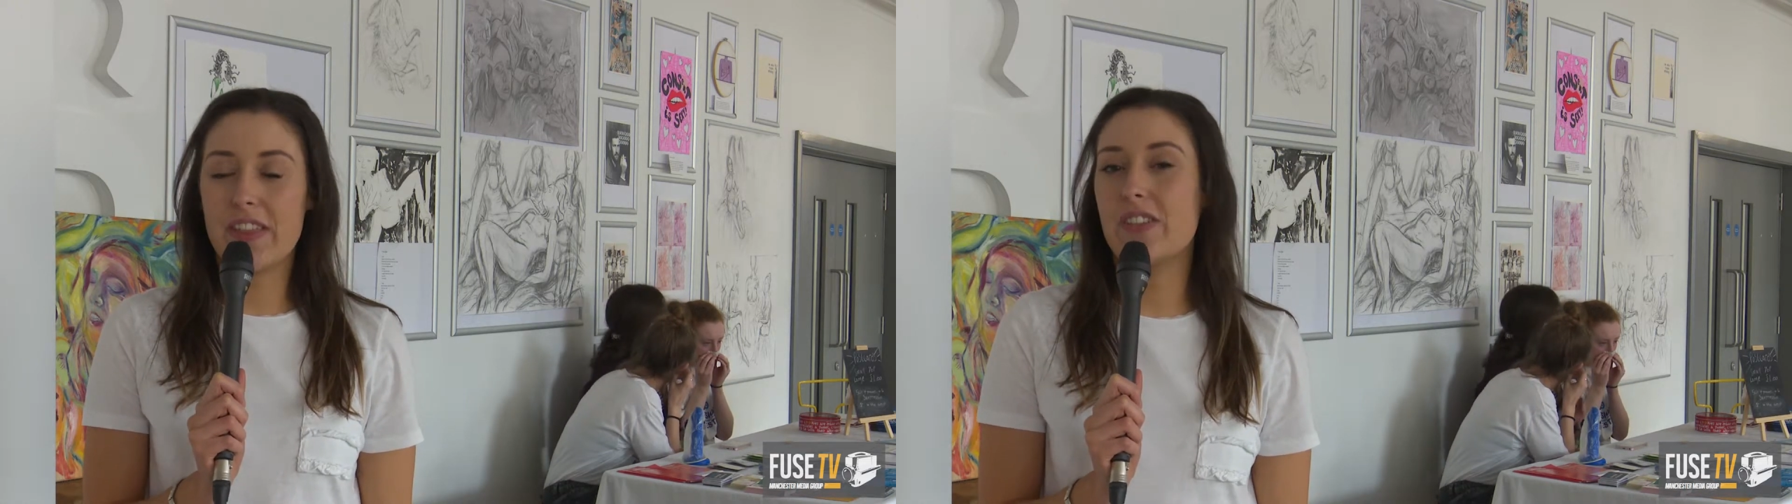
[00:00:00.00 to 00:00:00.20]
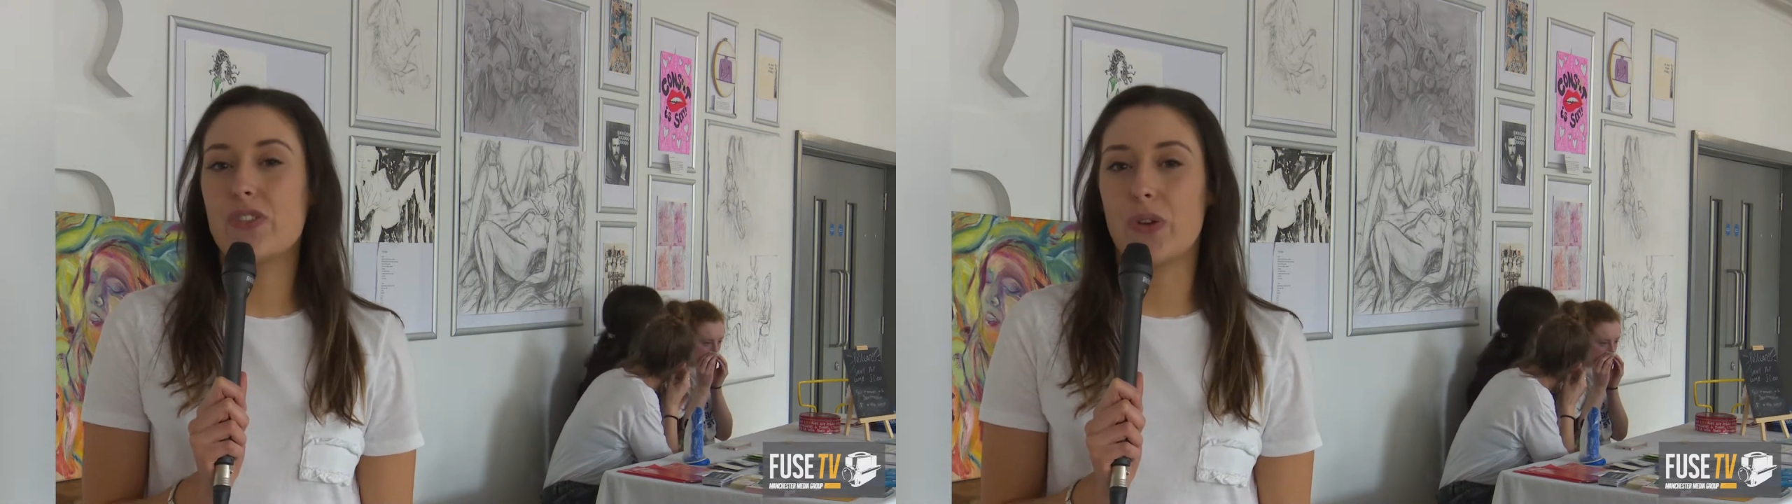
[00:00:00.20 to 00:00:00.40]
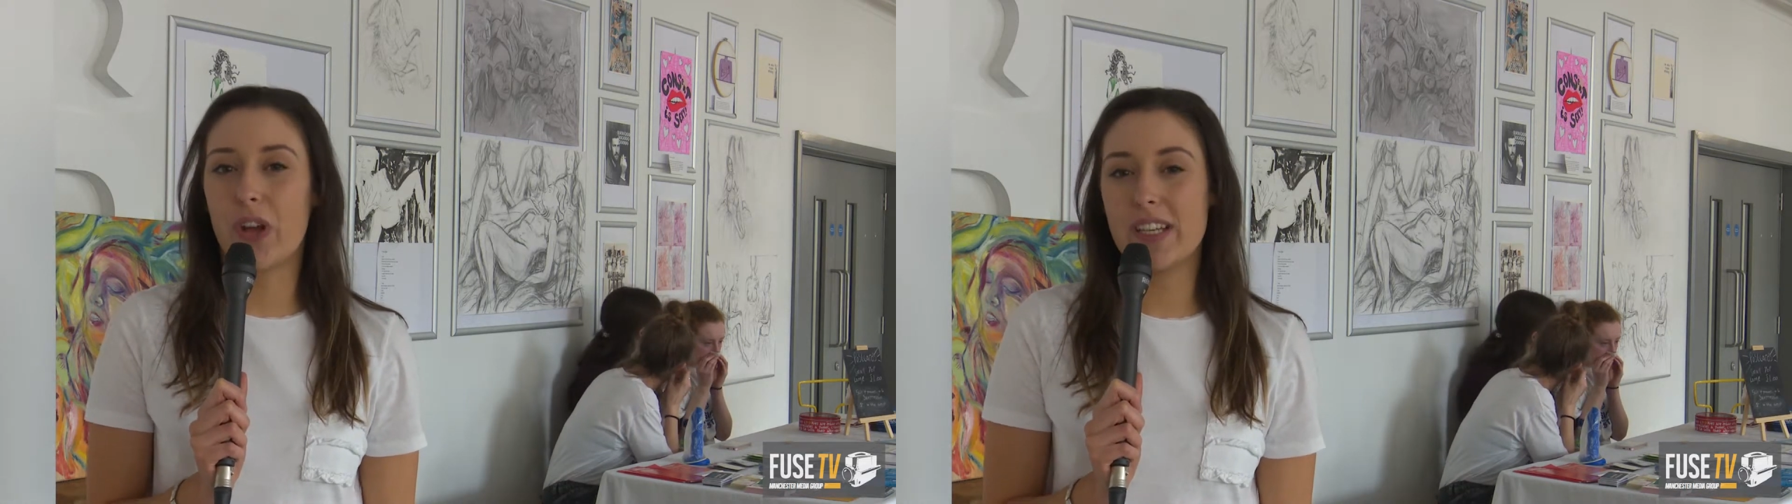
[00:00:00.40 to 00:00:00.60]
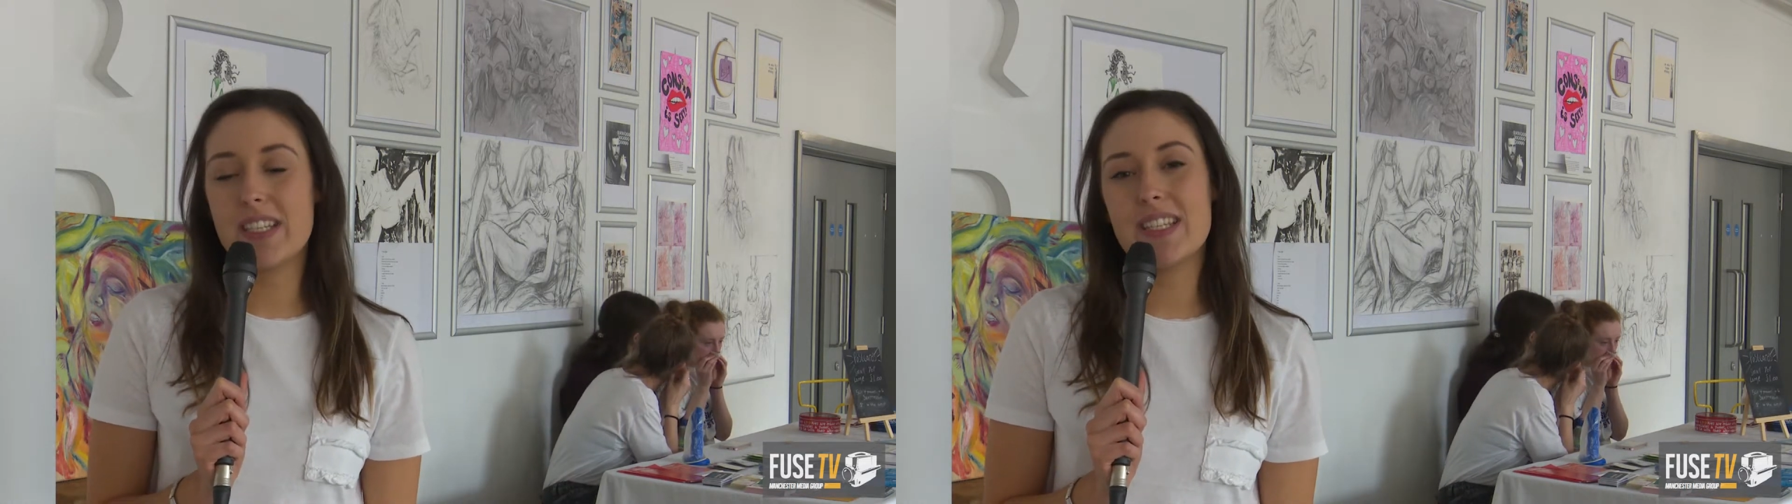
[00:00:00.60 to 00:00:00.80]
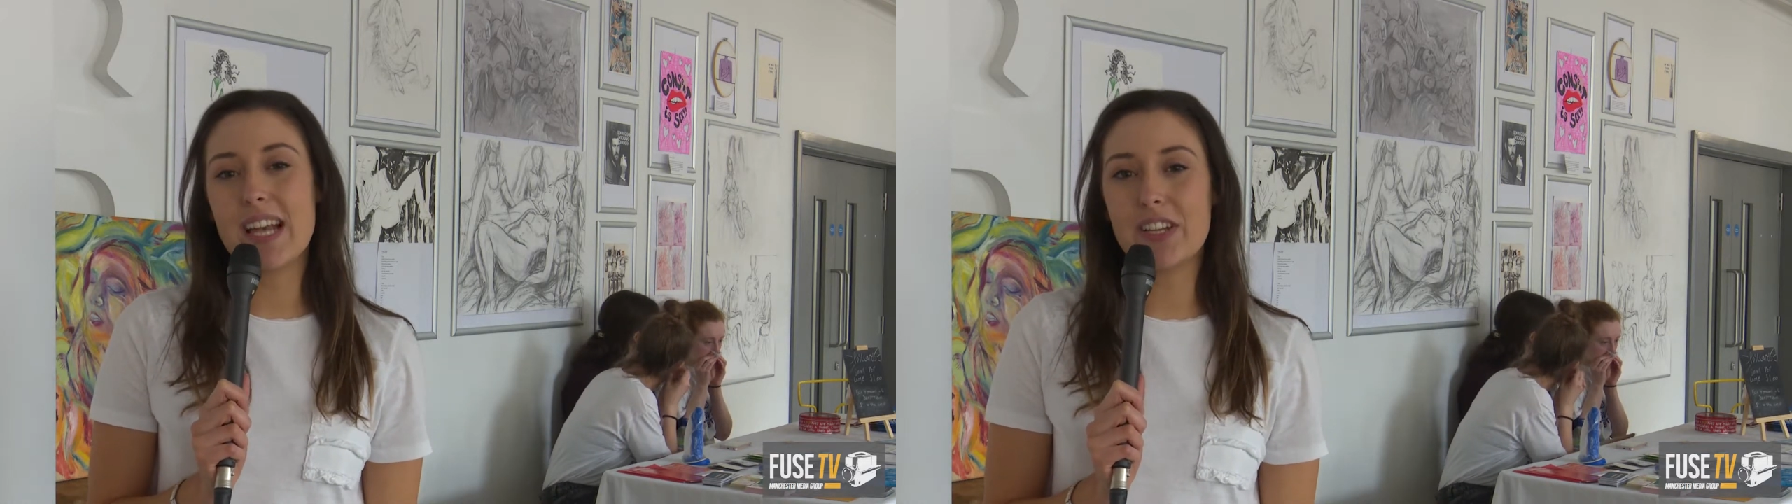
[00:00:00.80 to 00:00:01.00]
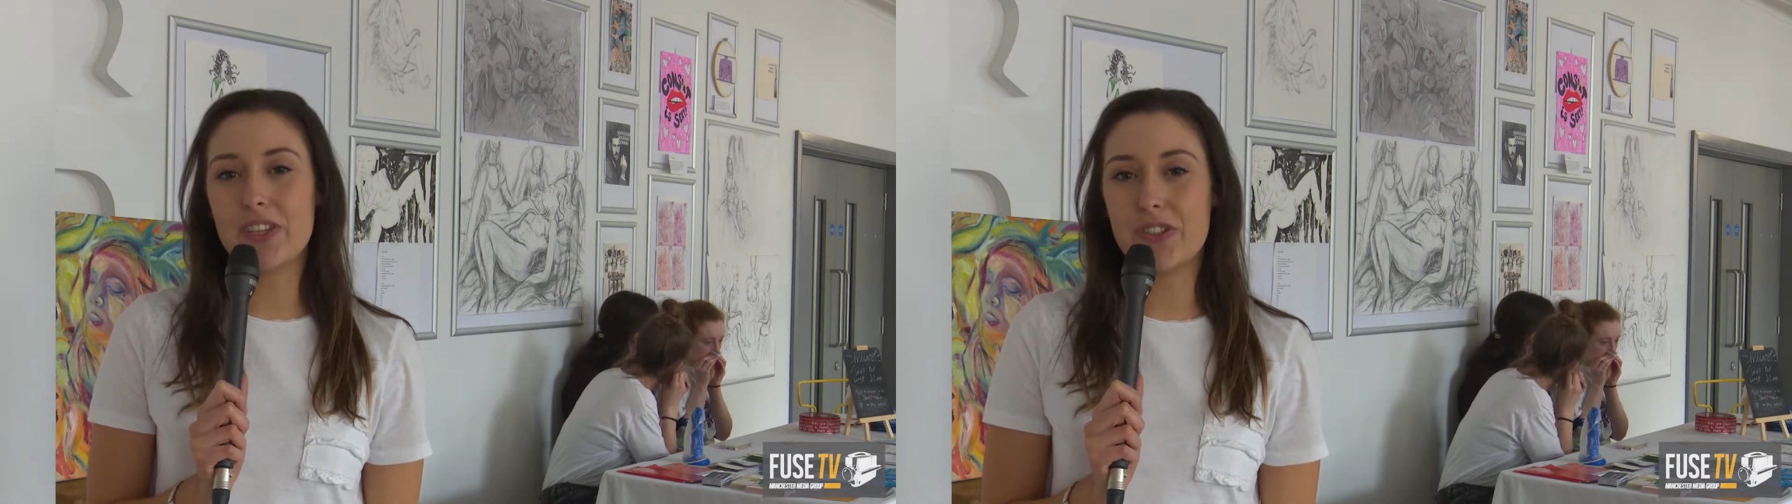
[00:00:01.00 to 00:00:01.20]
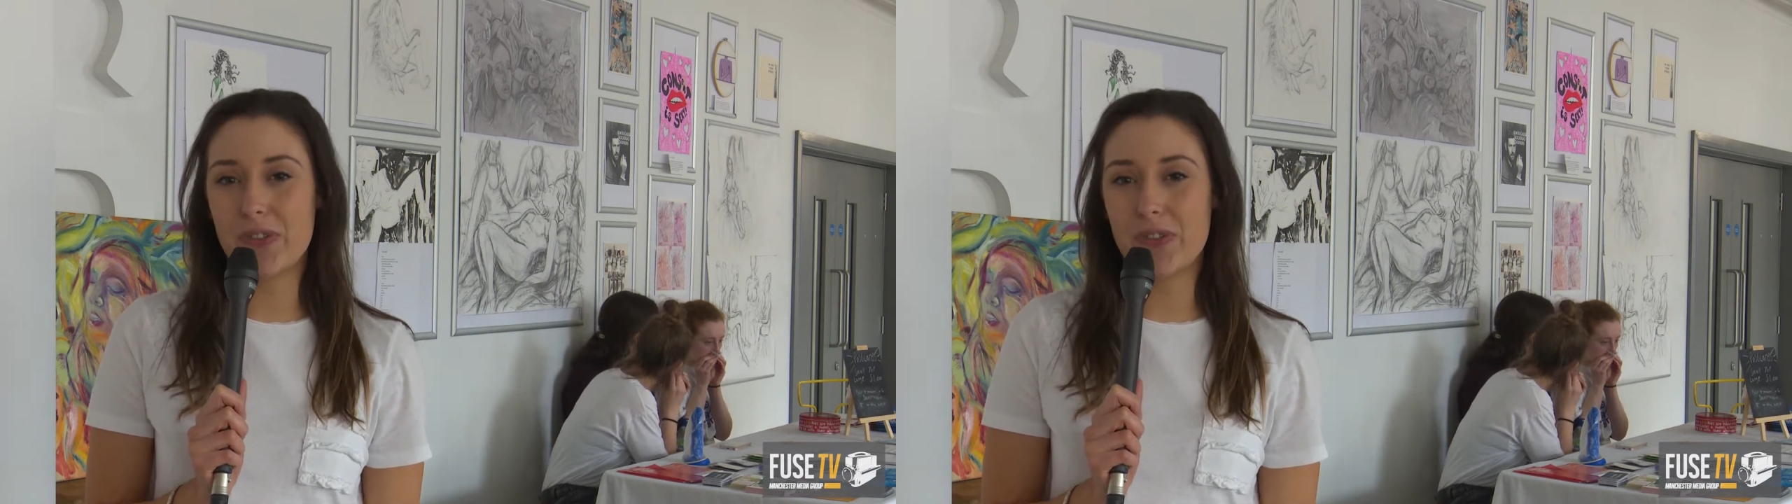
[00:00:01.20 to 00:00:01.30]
This is your 90-second news